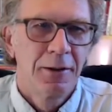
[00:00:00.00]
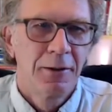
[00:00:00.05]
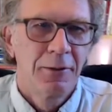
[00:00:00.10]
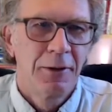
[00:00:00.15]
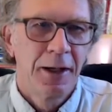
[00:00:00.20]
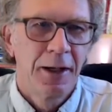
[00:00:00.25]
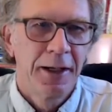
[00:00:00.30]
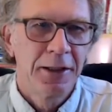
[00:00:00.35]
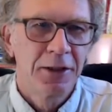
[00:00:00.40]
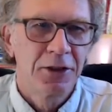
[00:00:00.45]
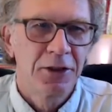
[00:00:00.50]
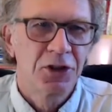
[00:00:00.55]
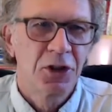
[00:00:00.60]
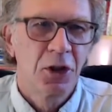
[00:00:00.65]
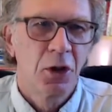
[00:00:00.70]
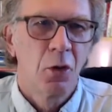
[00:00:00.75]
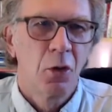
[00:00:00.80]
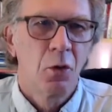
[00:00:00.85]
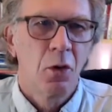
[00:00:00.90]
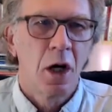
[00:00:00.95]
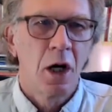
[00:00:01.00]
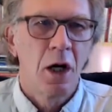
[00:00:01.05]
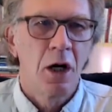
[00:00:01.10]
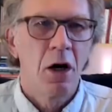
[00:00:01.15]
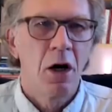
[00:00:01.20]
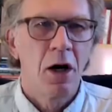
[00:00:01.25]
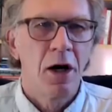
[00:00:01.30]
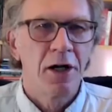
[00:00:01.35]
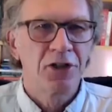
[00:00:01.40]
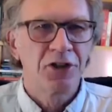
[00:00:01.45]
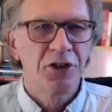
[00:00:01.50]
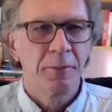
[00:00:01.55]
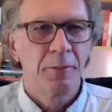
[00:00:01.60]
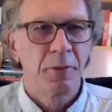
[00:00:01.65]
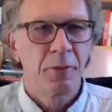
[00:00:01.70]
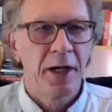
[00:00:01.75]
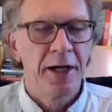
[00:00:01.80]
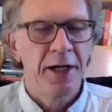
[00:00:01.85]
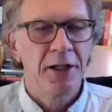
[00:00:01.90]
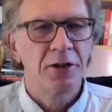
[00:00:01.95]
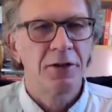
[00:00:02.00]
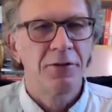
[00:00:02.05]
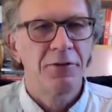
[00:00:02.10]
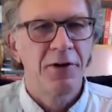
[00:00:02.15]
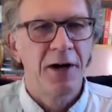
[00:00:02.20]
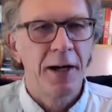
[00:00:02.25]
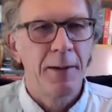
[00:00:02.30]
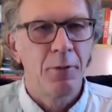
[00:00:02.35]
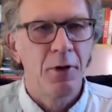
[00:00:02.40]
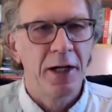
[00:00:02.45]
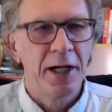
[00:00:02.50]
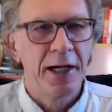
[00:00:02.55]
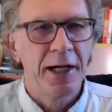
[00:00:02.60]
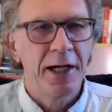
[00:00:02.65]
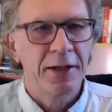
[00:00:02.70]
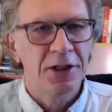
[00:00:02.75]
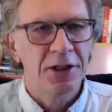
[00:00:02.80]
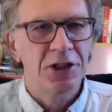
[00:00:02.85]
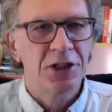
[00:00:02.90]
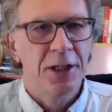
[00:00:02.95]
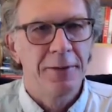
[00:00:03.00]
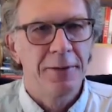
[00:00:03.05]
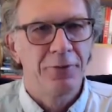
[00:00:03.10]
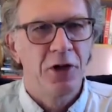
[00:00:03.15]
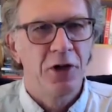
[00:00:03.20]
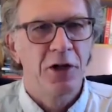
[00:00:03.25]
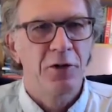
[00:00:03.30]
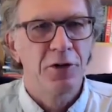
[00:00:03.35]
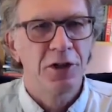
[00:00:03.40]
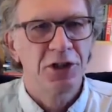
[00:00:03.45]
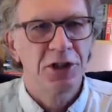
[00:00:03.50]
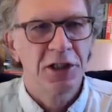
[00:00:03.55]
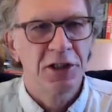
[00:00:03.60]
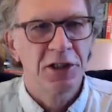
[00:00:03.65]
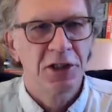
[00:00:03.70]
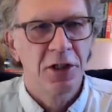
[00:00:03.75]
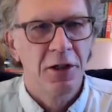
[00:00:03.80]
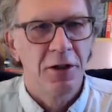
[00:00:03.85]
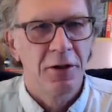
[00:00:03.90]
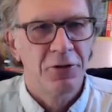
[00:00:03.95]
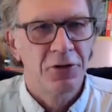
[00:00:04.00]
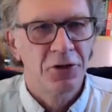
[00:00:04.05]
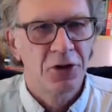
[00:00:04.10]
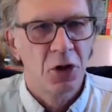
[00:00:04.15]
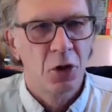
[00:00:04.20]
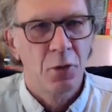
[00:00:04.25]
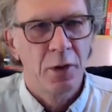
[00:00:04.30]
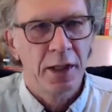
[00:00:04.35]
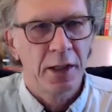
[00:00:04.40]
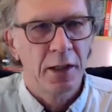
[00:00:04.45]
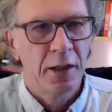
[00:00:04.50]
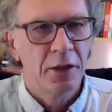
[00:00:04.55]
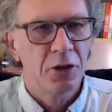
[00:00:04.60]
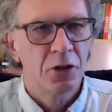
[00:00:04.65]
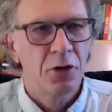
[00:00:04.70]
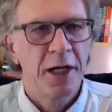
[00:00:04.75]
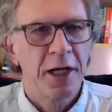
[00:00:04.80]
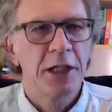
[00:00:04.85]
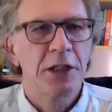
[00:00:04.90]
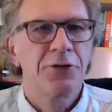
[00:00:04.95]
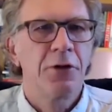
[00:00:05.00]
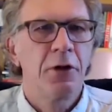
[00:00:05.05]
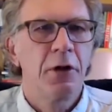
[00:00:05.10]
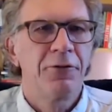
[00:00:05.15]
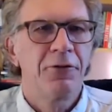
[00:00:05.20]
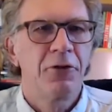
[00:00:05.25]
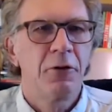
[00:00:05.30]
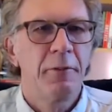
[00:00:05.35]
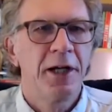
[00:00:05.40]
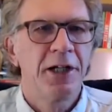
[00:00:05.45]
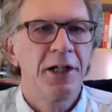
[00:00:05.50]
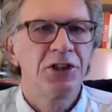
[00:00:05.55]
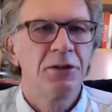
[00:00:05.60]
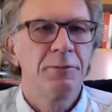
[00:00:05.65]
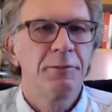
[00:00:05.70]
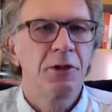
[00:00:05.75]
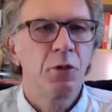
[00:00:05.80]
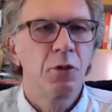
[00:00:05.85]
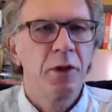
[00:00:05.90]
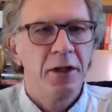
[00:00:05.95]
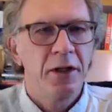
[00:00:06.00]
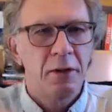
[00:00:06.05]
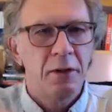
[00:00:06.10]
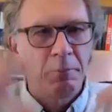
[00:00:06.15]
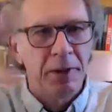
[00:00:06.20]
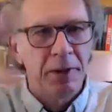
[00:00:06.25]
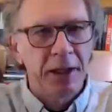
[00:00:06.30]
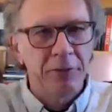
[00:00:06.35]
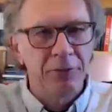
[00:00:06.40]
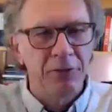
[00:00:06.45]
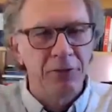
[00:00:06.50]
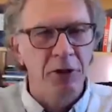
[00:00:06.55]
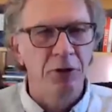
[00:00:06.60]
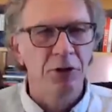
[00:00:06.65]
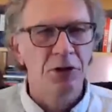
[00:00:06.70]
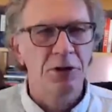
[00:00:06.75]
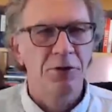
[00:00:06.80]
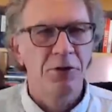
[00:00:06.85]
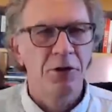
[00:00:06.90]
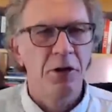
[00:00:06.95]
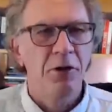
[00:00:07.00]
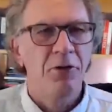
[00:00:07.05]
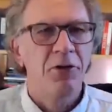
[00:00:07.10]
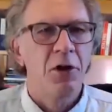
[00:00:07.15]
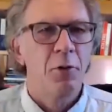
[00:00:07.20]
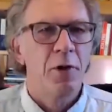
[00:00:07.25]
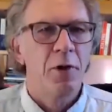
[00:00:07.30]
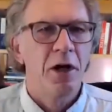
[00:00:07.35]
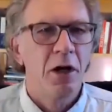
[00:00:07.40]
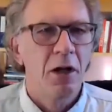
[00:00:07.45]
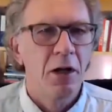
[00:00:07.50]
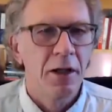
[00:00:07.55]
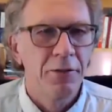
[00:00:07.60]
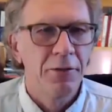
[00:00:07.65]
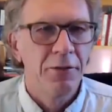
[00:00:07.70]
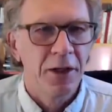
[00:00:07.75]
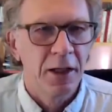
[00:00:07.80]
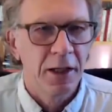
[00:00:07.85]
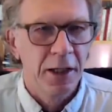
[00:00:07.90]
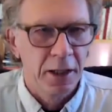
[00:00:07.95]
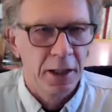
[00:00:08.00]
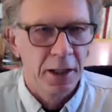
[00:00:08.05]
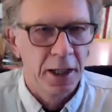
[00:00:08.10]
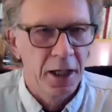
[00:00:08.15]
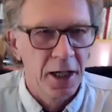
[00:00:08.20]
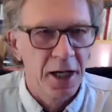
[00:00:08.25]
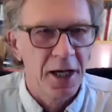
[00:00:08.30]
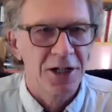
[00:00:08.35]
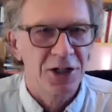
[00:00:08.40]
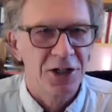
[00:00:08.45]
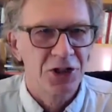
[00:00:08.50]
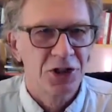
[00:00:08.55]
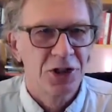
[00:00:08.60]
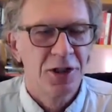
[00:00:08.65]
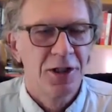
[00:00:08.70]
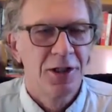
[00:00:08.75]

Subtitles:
right? So our hearts and brains are vibrating at the same frequency as Earth, so we can transfer information between the big fields of Earth that we all live in and us.